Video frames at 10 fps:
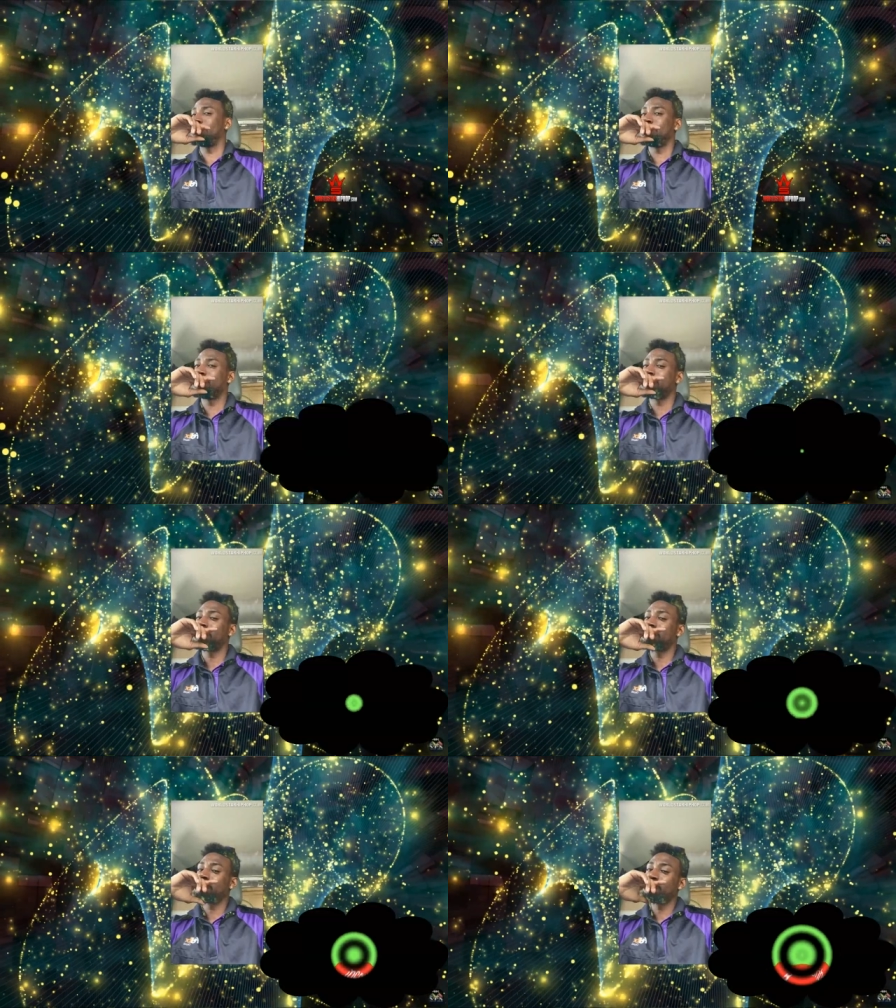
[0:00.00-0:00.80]
y'all who are
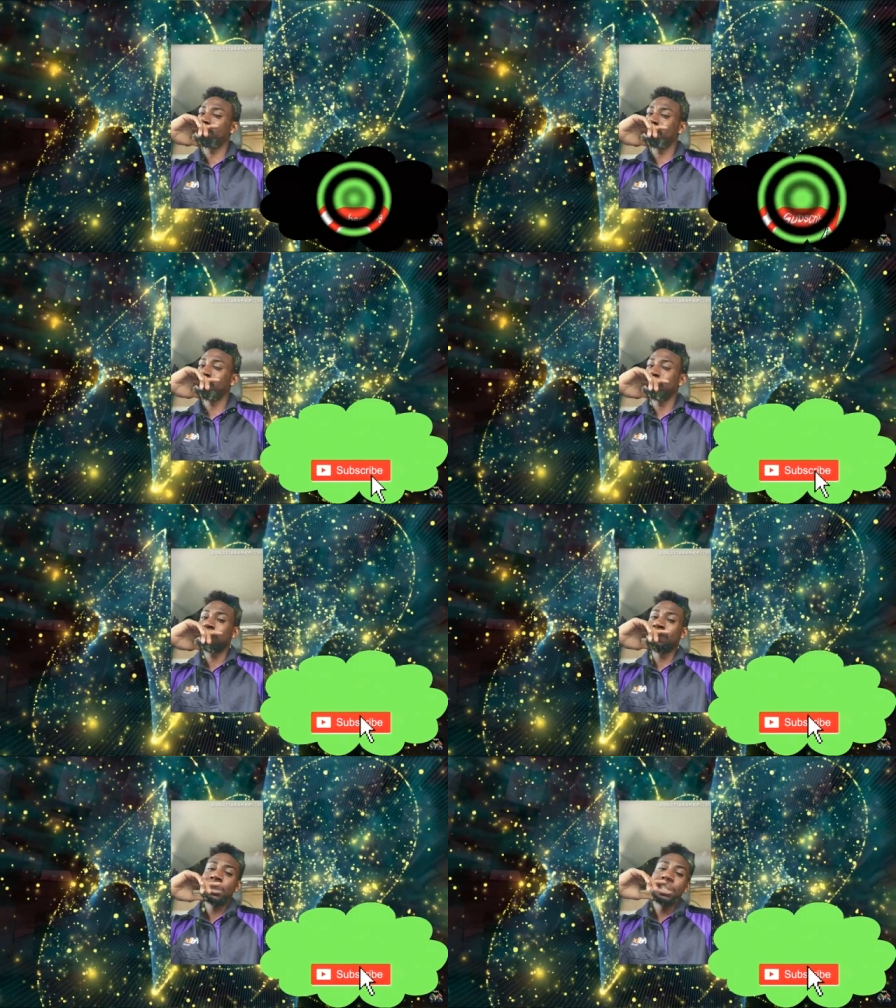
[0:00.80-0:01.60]
new, hit that
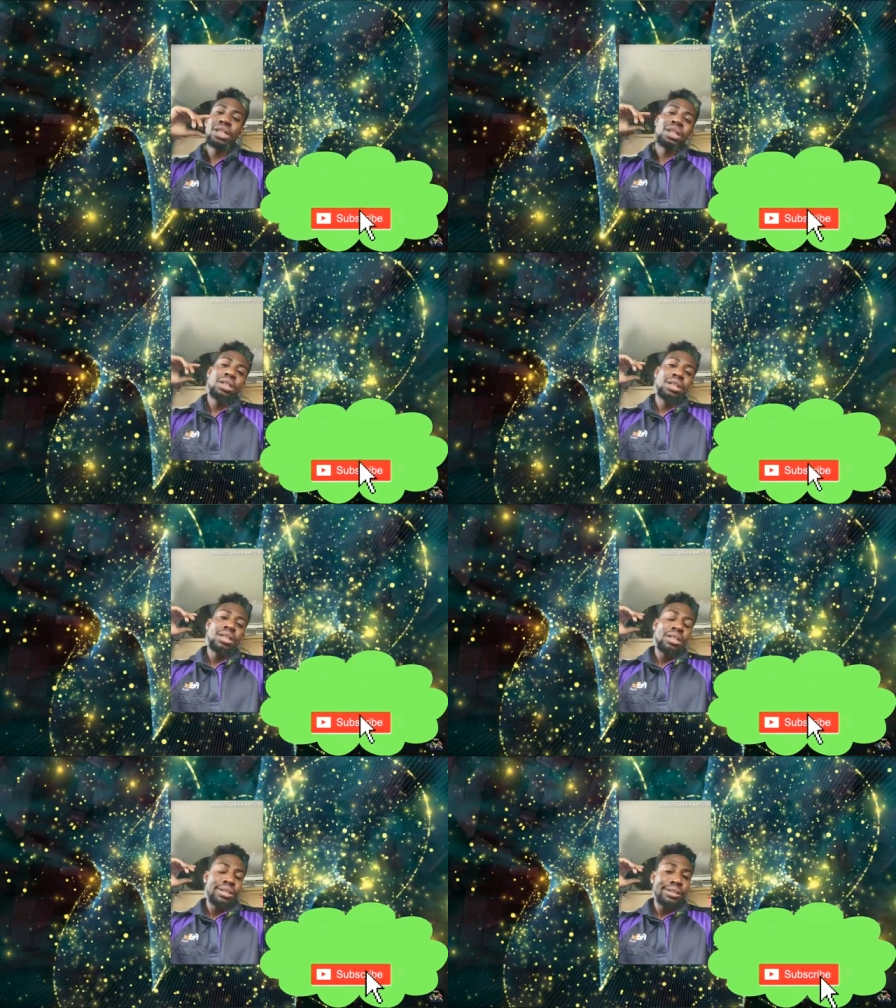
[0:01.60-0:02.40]
subscribe button. And
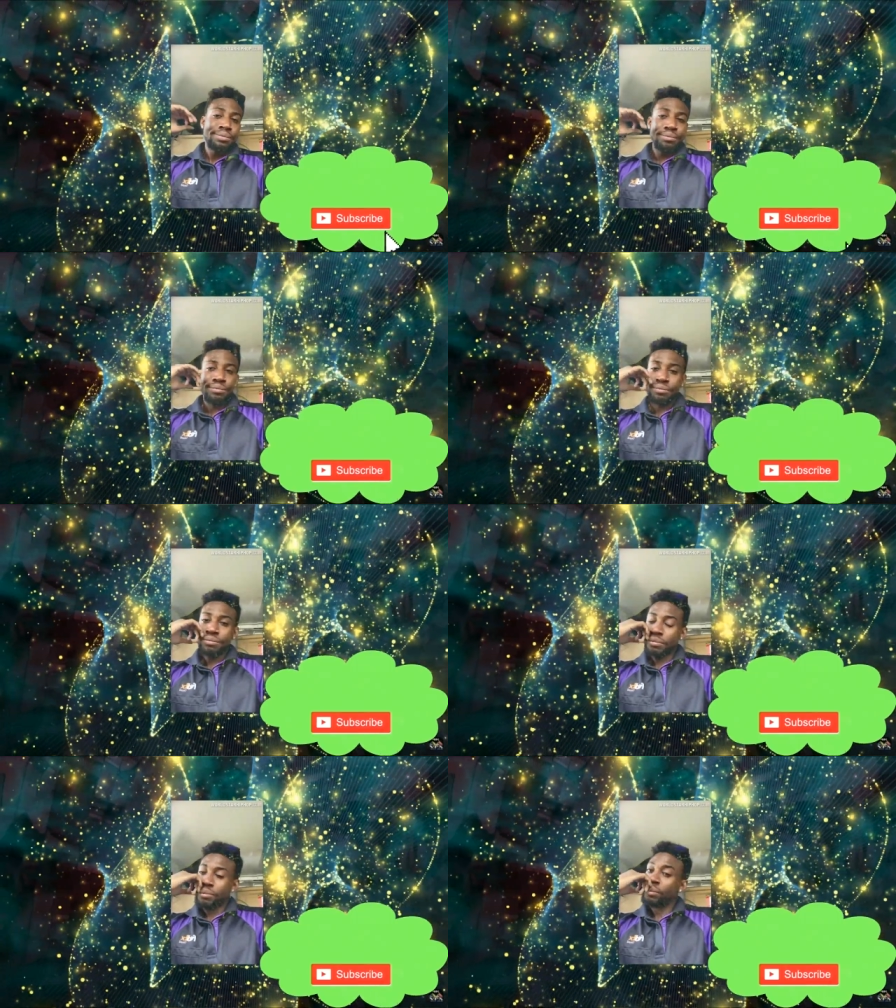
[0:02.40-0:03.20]
don't forget to hit that
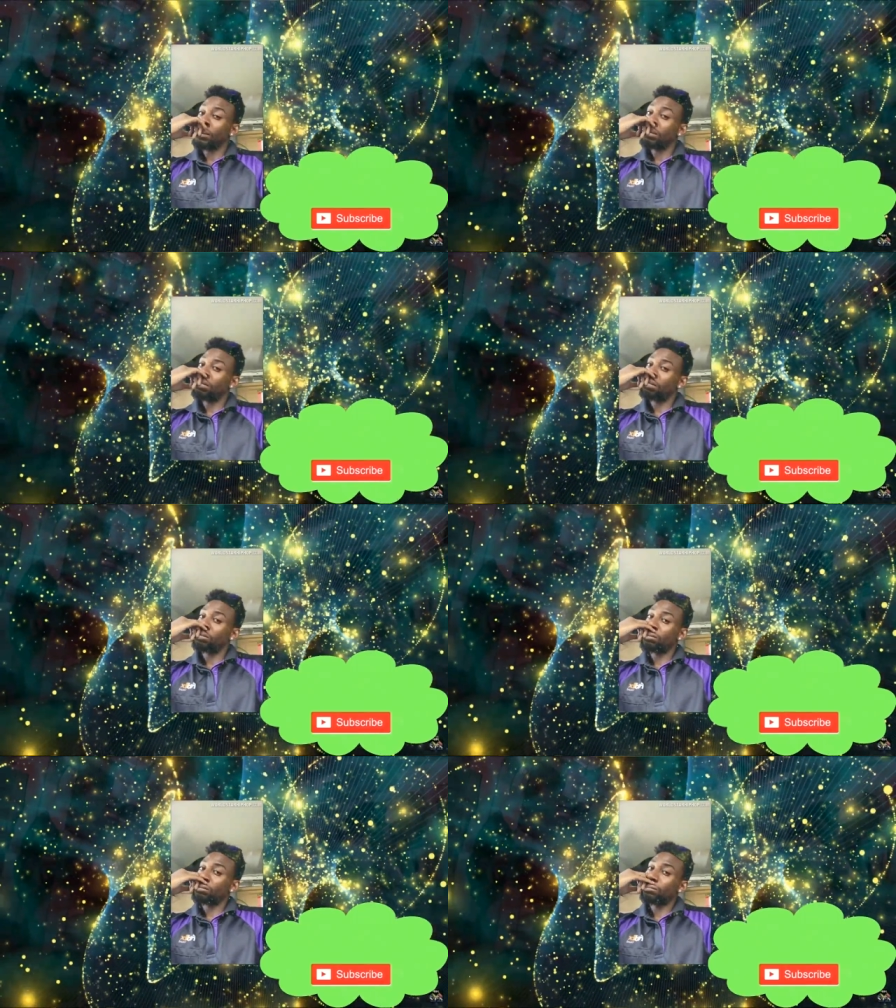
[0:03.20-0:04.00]
notification
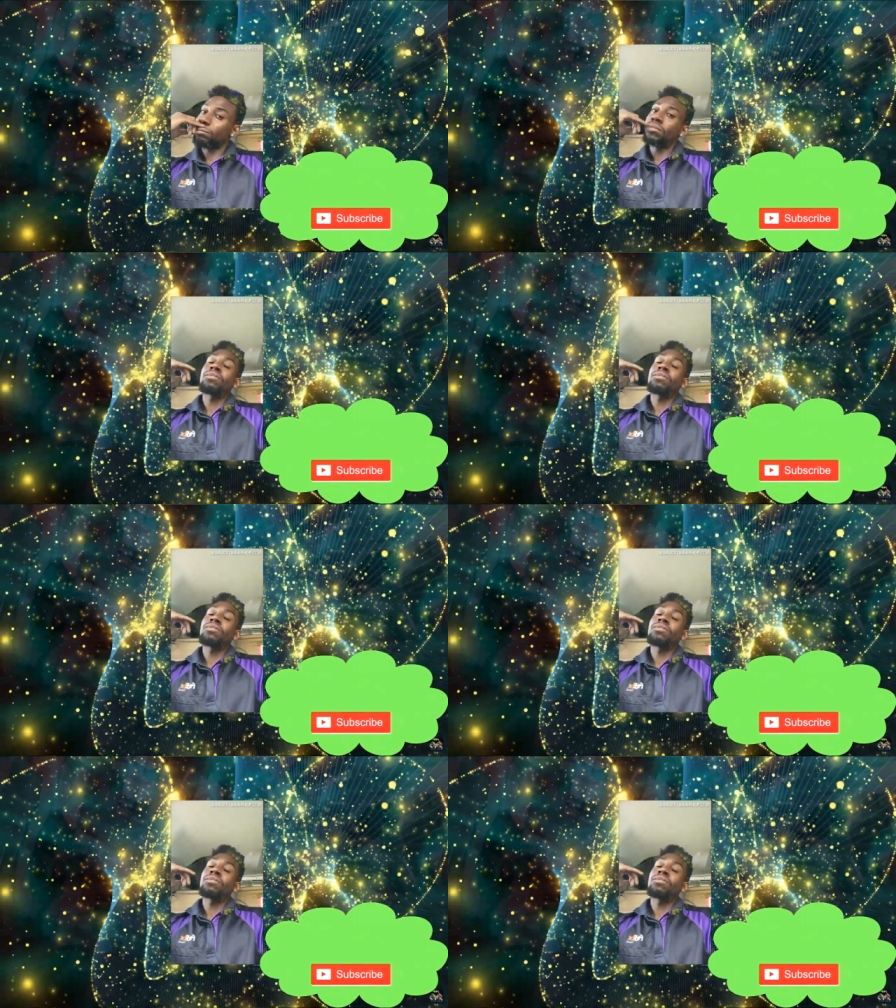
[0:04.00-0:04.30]
button so that way